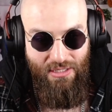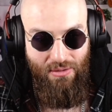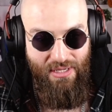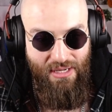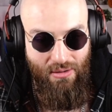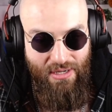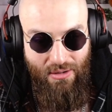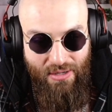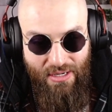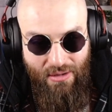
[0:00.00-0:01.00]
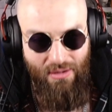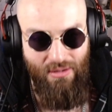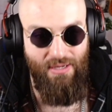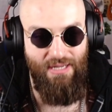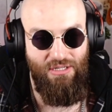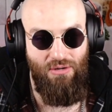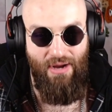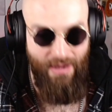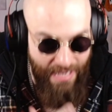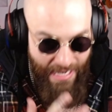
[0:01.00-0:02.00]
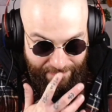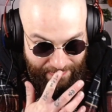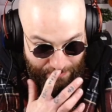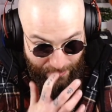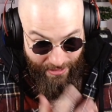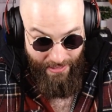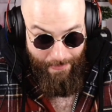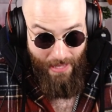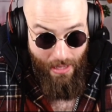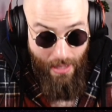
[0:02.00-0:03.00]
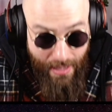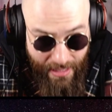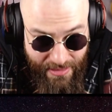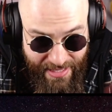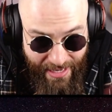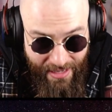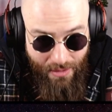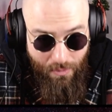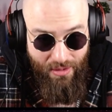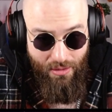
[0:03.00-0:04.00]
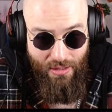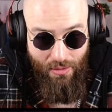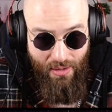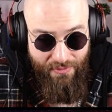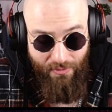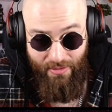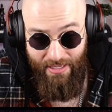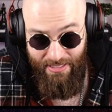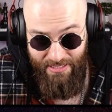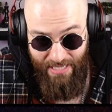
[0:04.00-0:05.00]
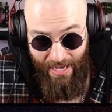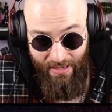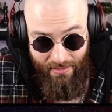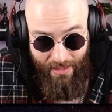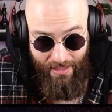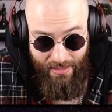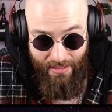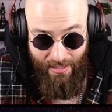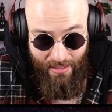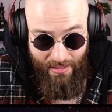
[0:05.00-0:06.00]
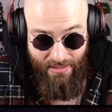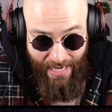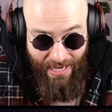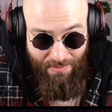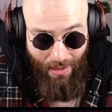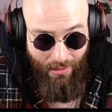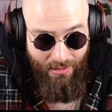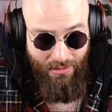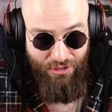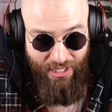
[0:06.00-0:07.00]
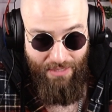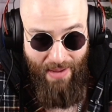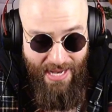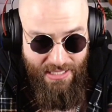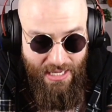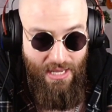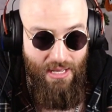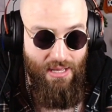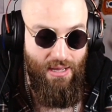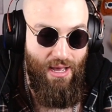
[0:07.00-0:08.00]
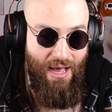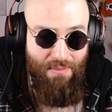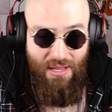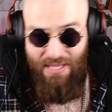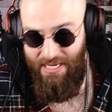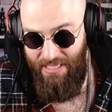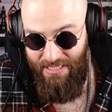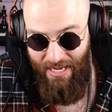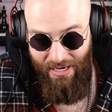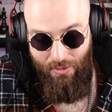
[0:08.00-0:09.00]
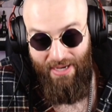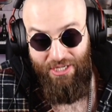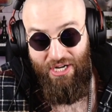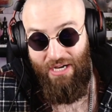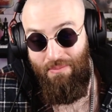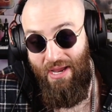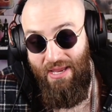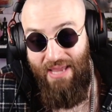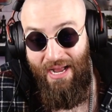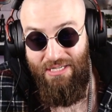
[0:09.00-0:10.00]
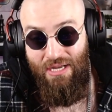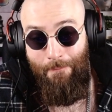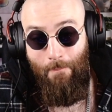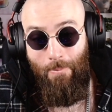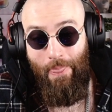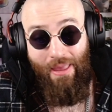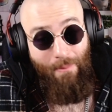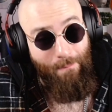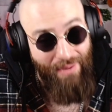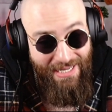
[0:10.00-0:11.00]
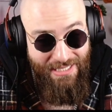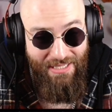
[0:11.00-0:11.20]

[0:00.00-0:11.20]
here gets our knight on f3. And then we are going for an insane, like diabolical checkmate. This is not quite checkmate yet, but